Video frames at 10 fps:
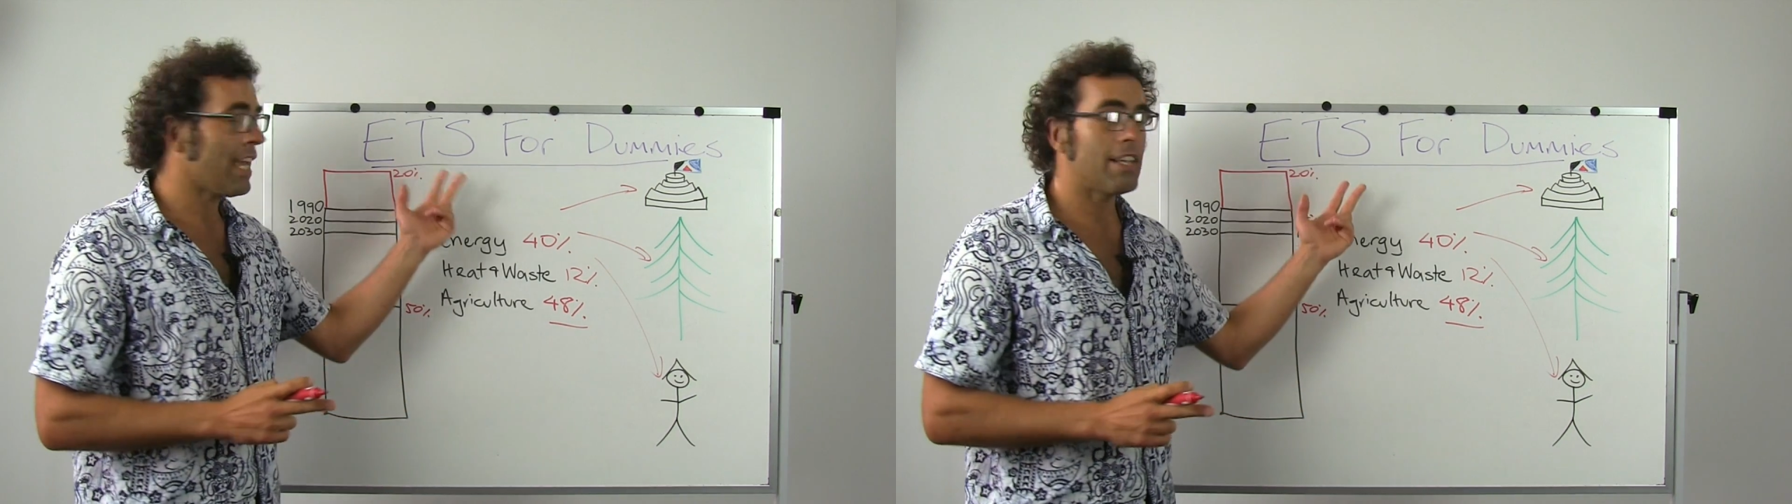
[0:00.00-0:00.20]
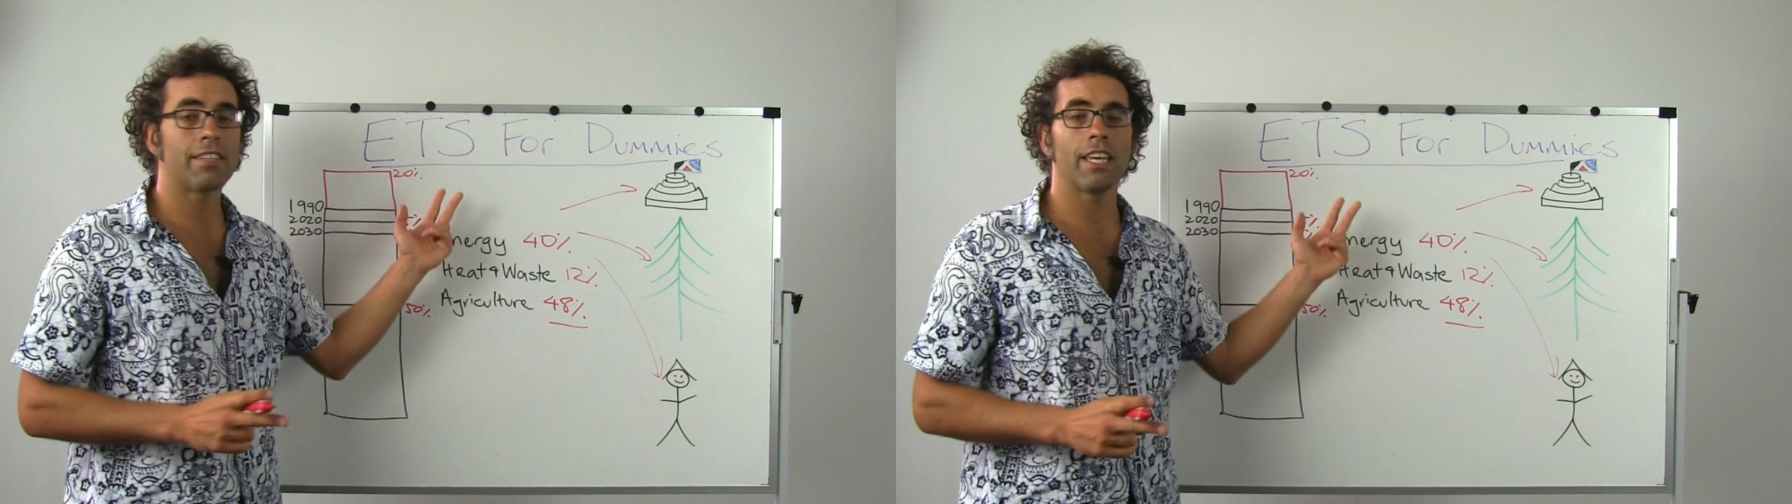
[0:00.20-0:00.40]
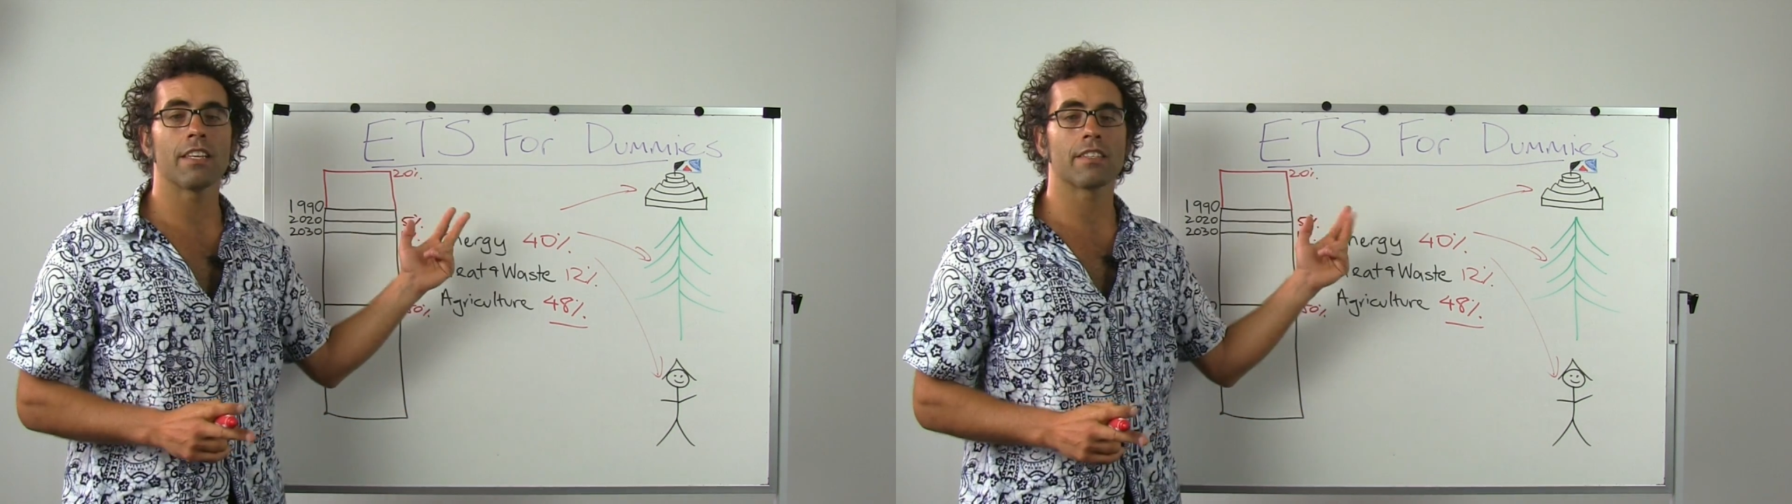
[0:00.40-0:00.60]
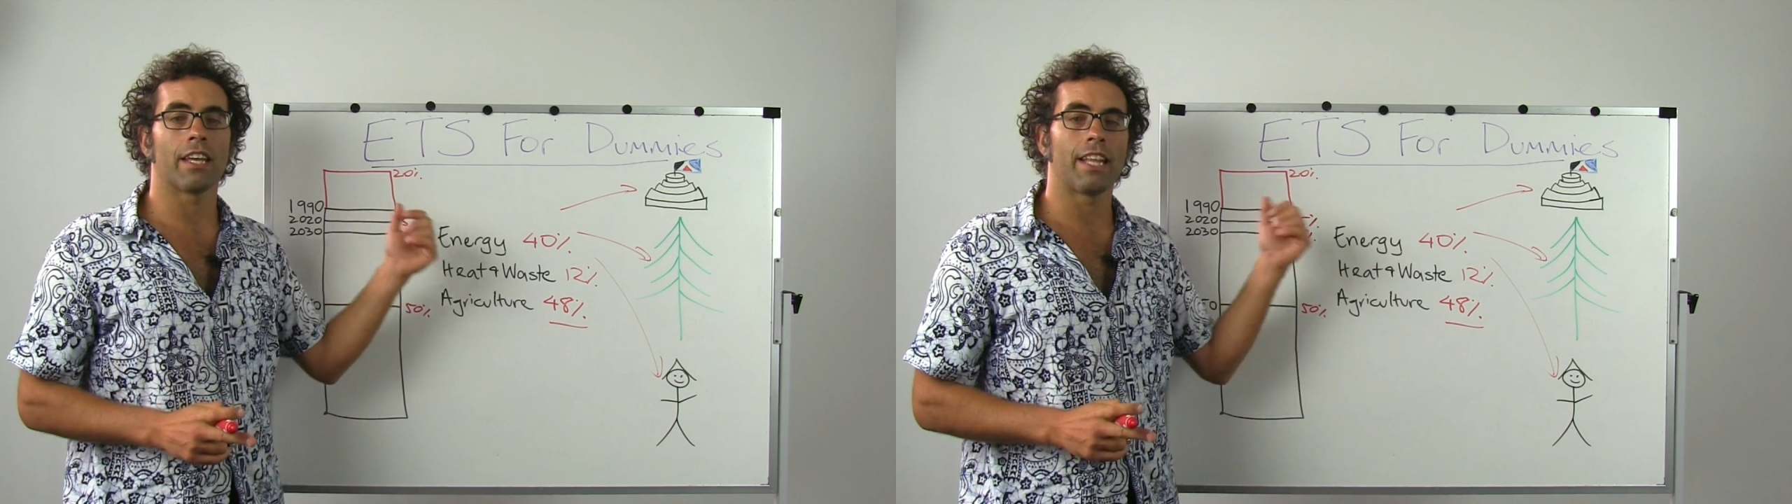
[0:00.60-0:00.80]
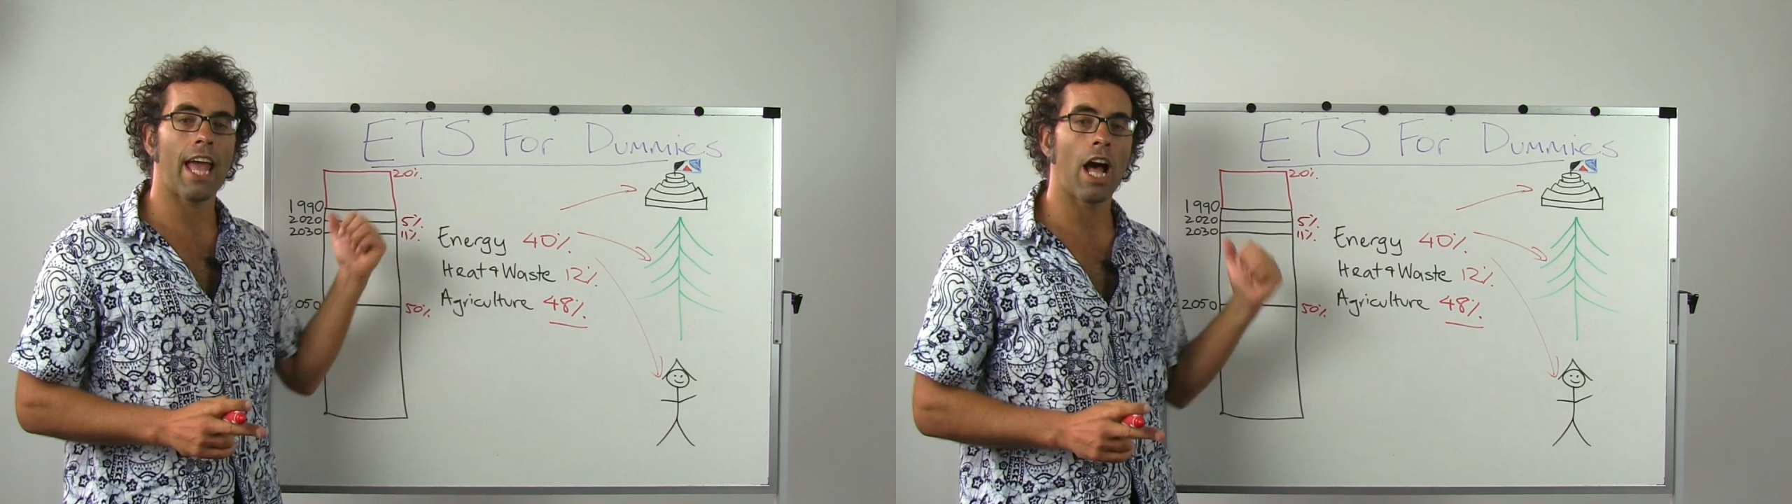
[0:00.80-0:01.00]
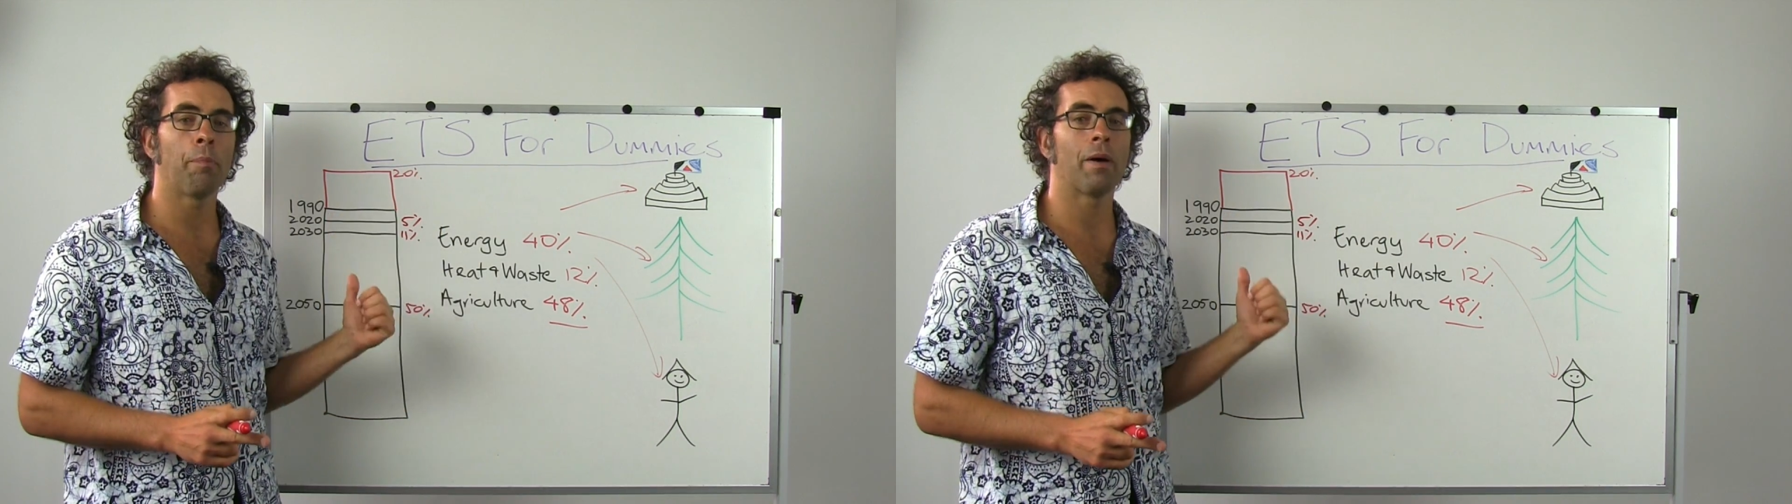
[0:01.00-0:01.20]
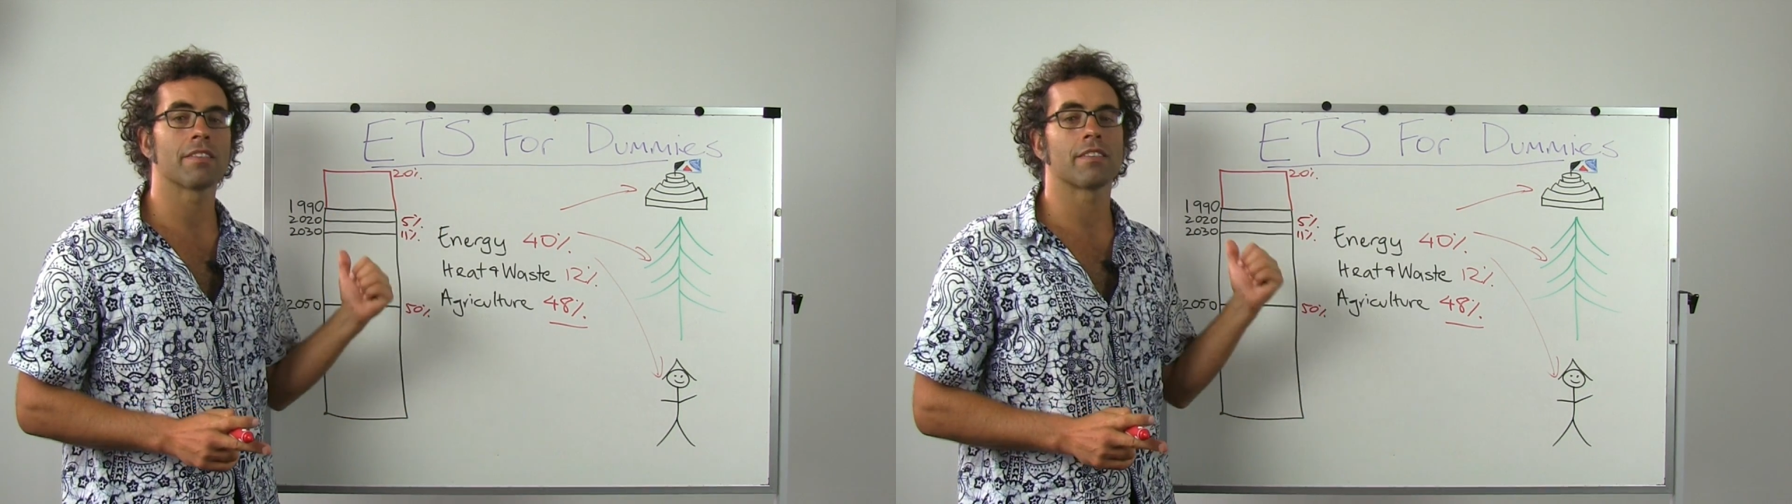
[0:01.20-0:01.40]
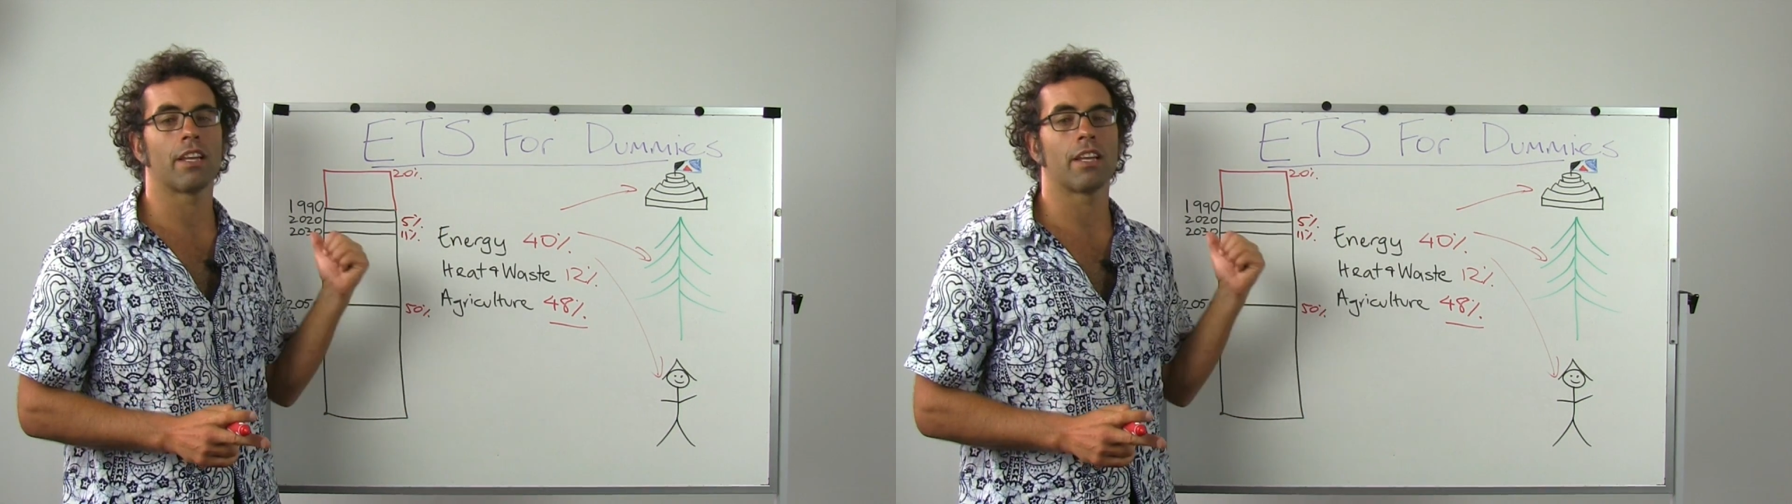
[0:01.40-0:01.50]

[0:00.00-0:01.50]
ETS can help us